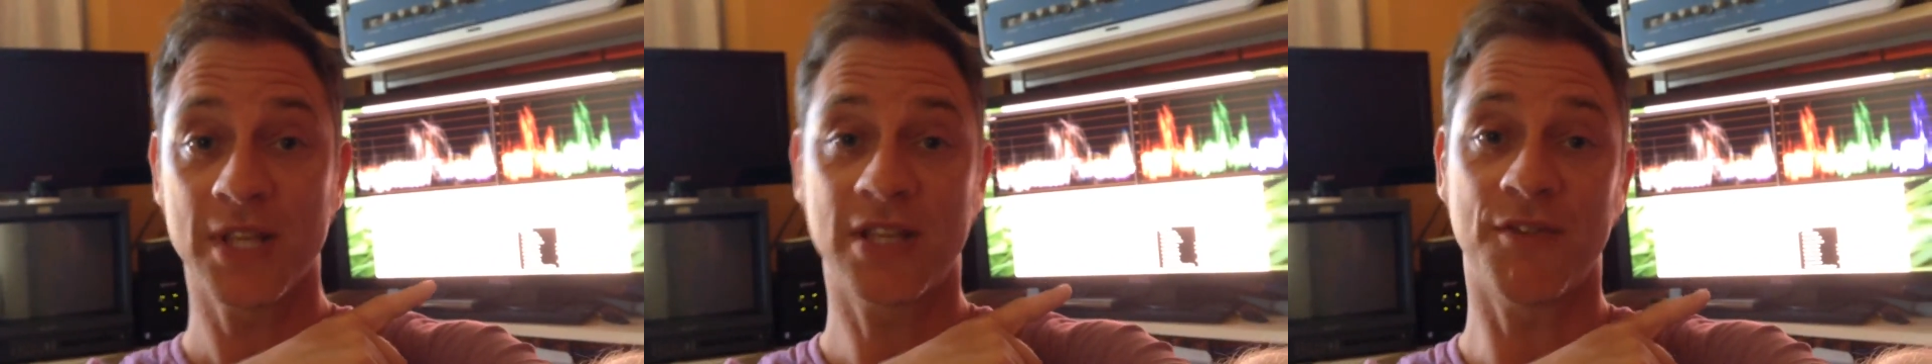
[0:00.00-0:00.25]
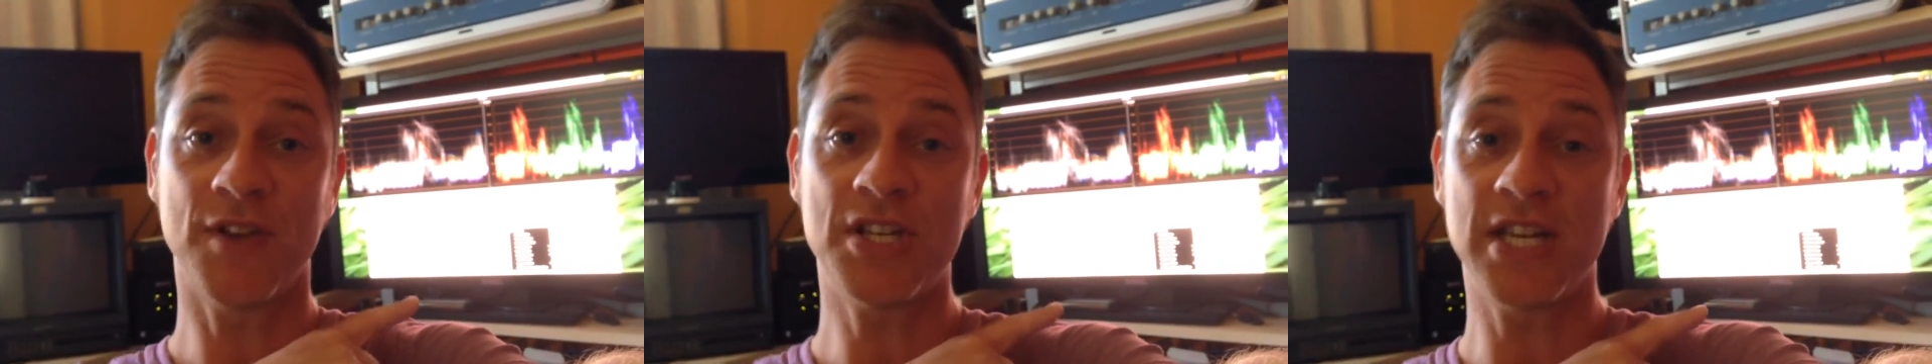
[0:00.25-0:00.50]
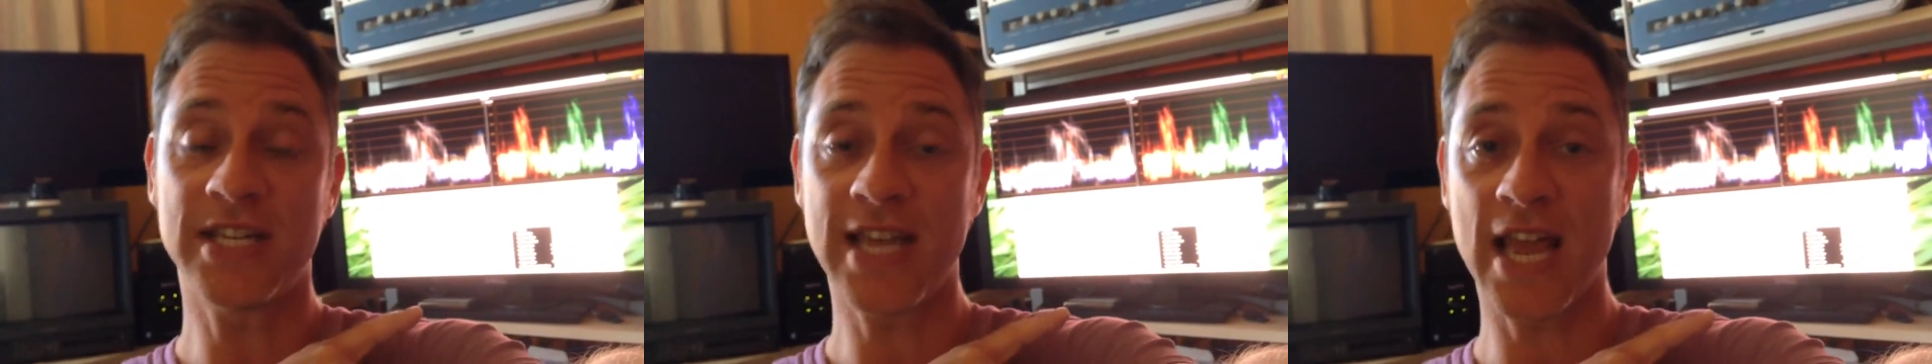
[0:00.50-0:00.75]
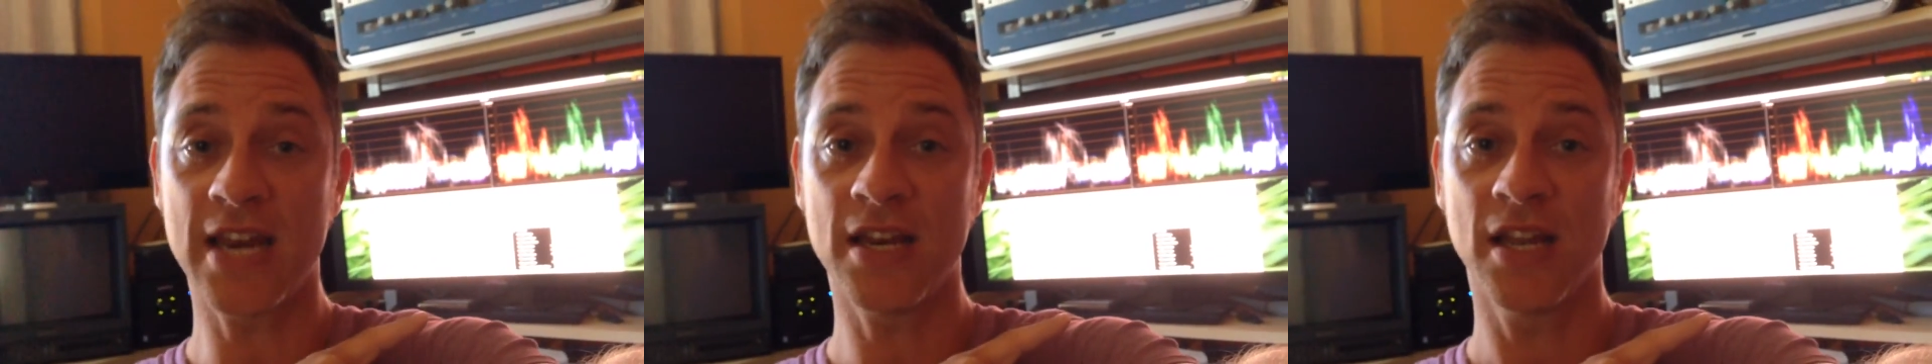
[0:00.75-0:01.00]
DaVinci
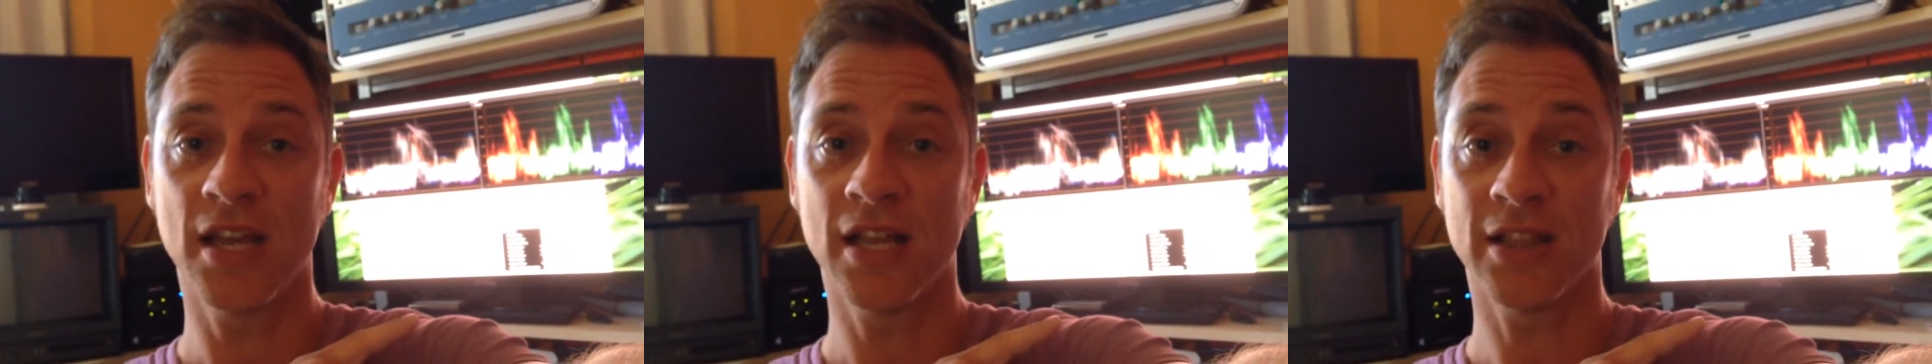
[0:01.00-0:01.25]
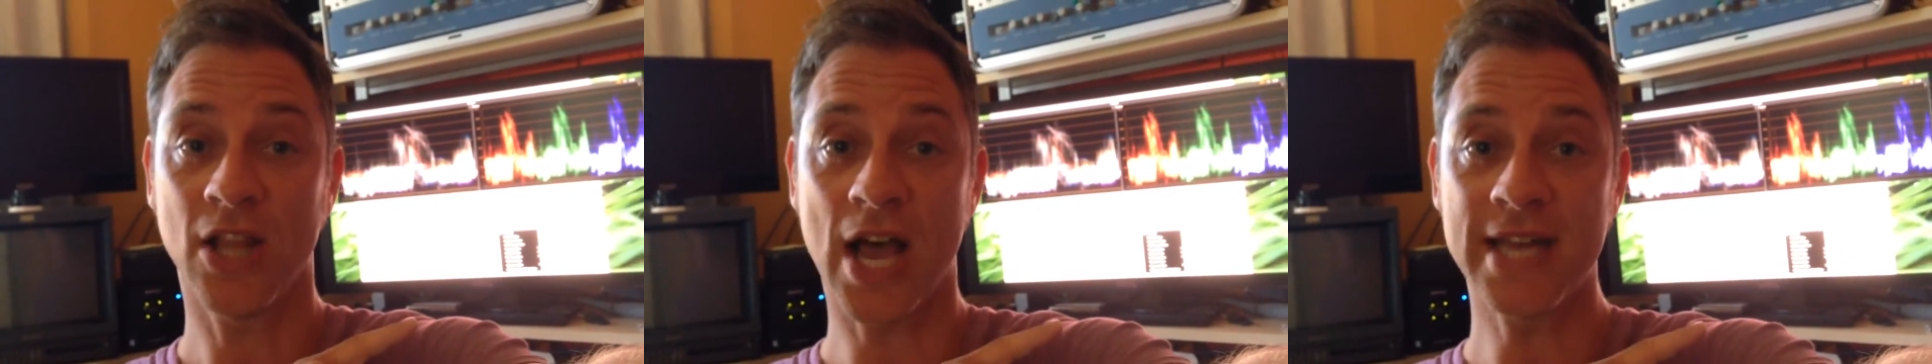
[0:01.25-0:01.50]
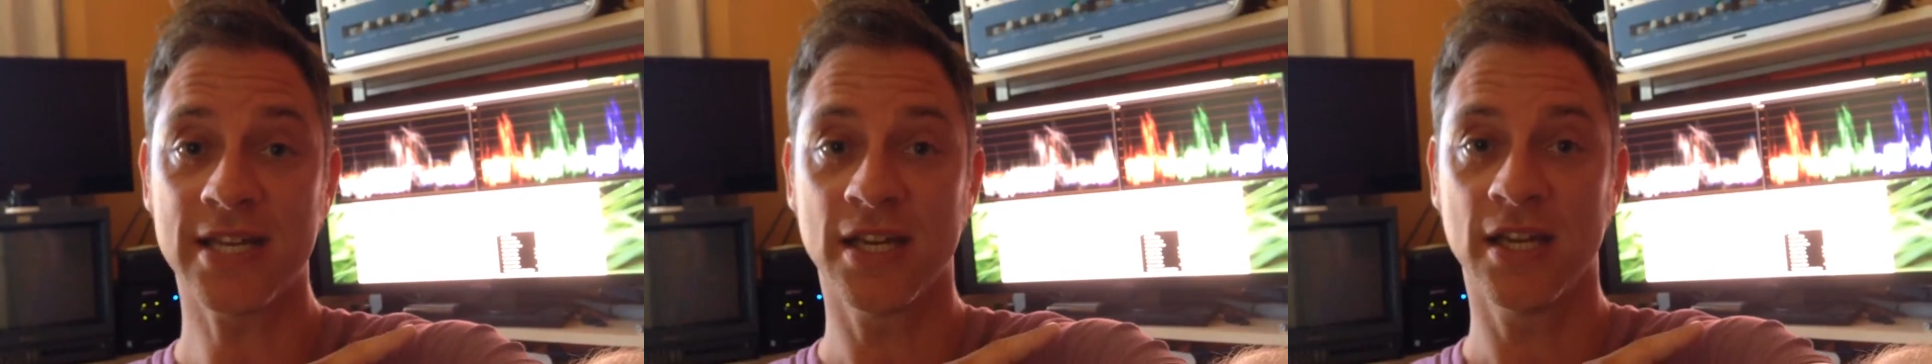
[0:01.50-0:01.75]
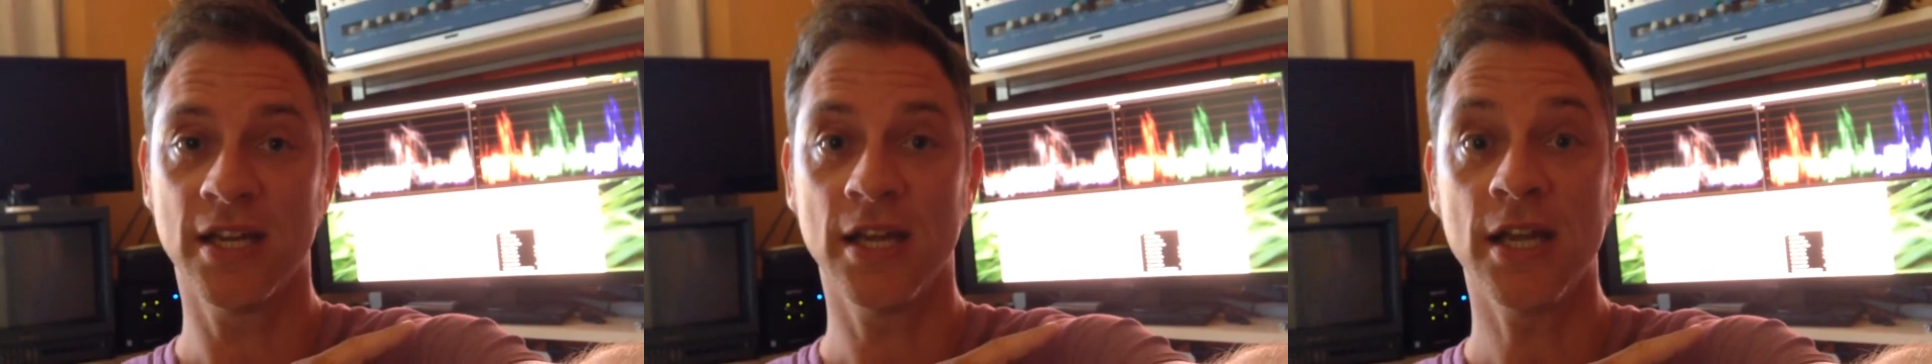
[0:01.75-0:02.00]
10 Lite
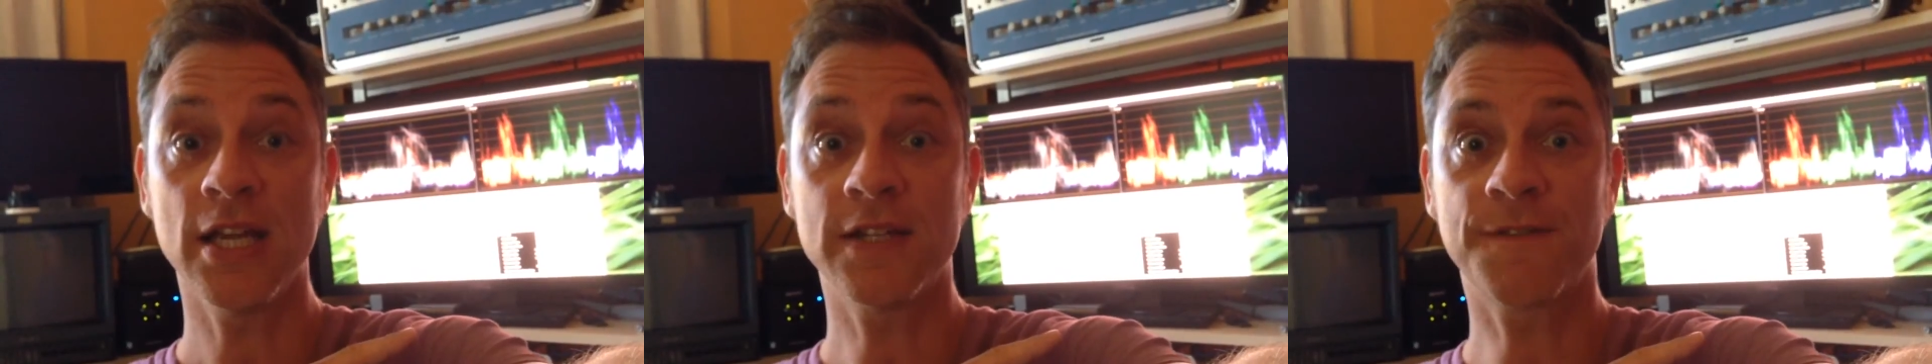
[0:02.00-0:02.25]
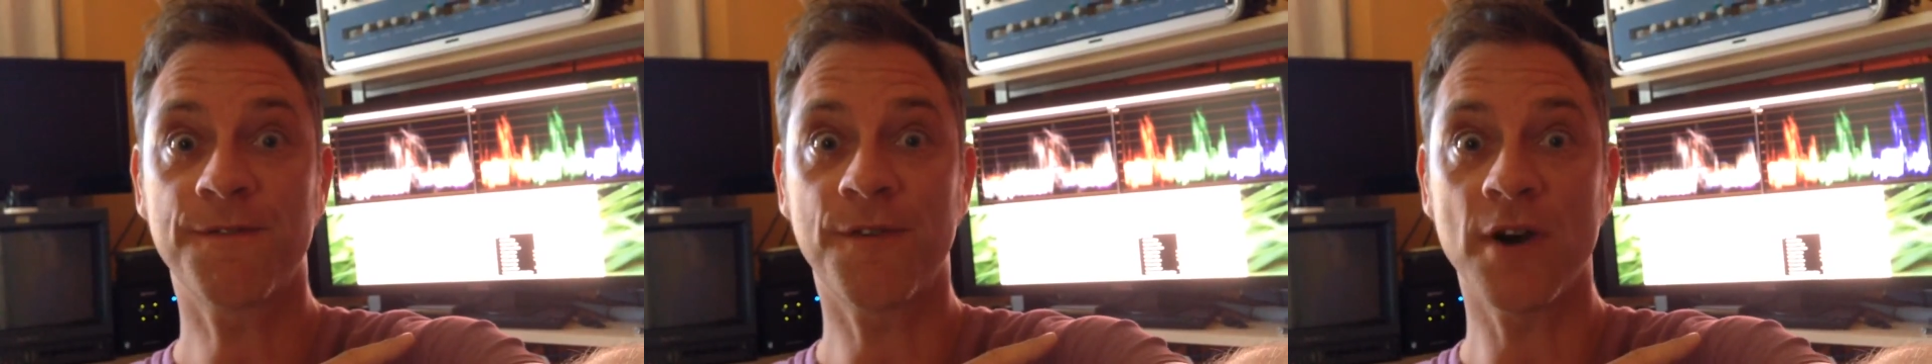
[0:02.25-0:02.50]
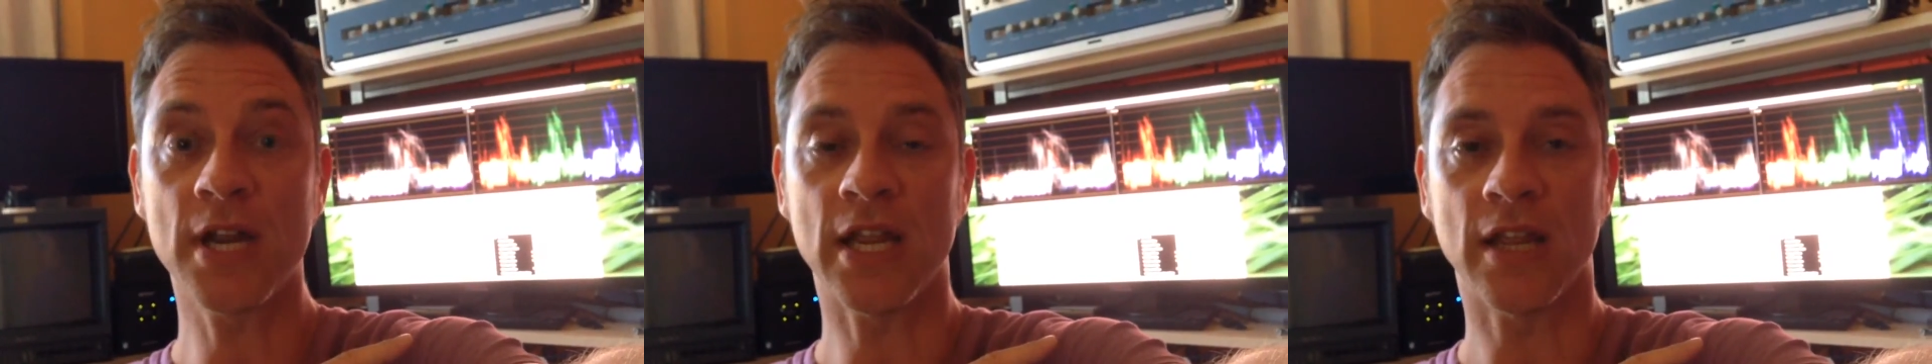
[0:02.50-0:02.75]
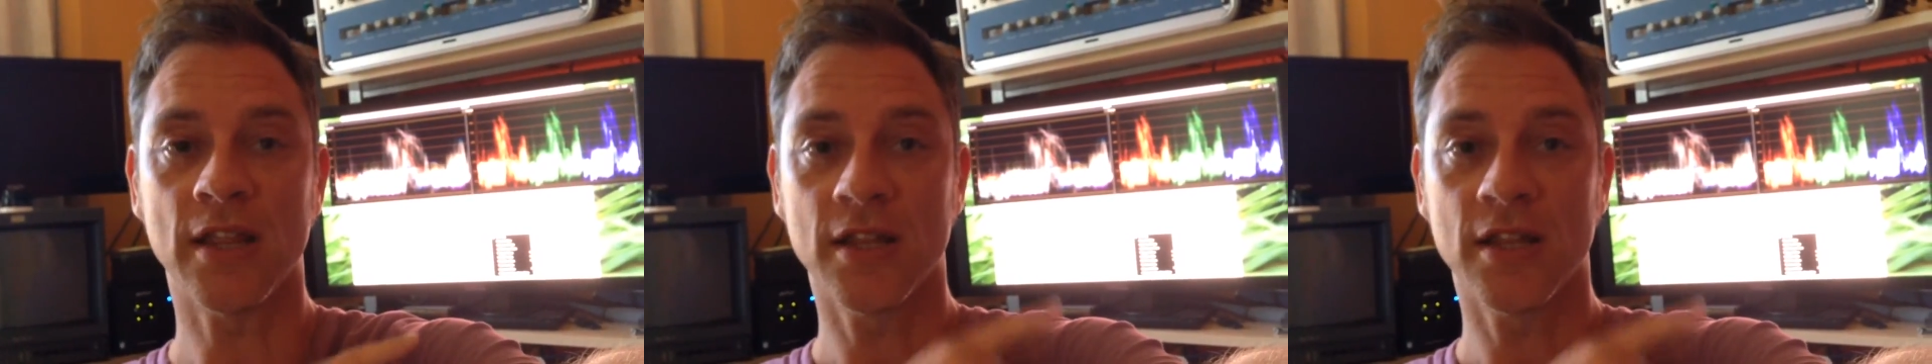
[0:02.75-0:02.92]
is free.